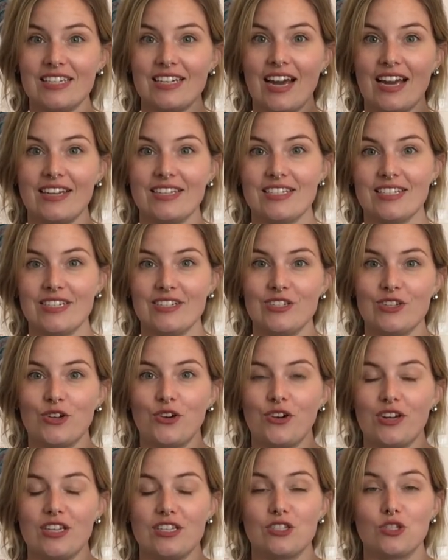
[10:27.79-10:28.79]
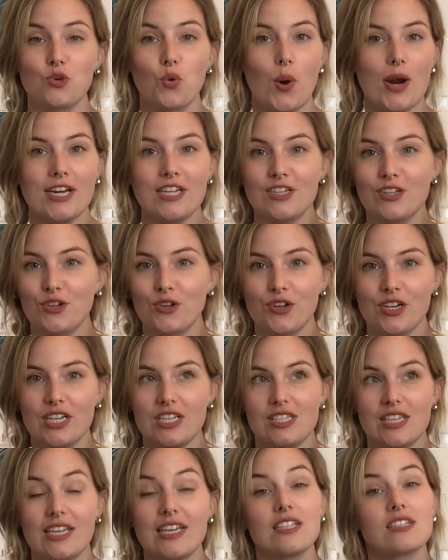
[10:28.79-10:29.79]
19 degrees, 20
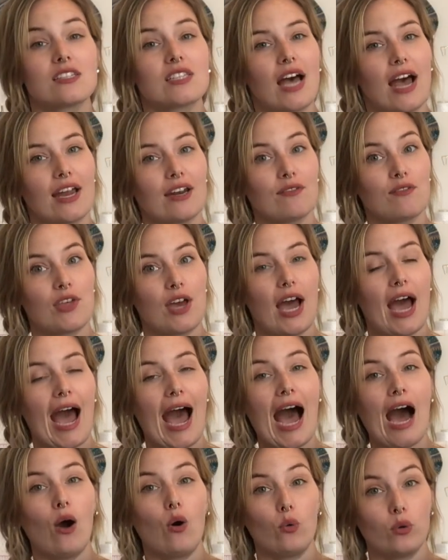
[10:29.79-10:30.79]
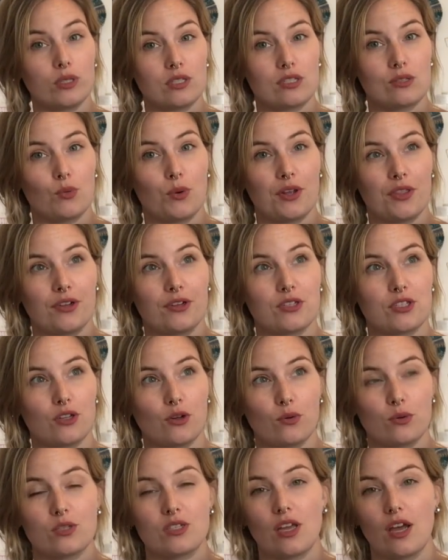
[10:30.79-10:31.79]
degrees inside of the house where there's
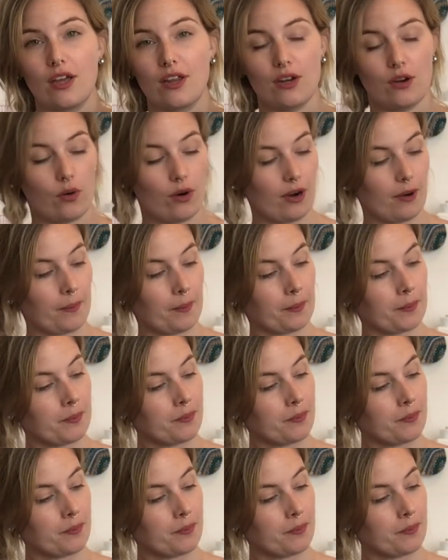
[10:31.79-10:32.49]
no sun, or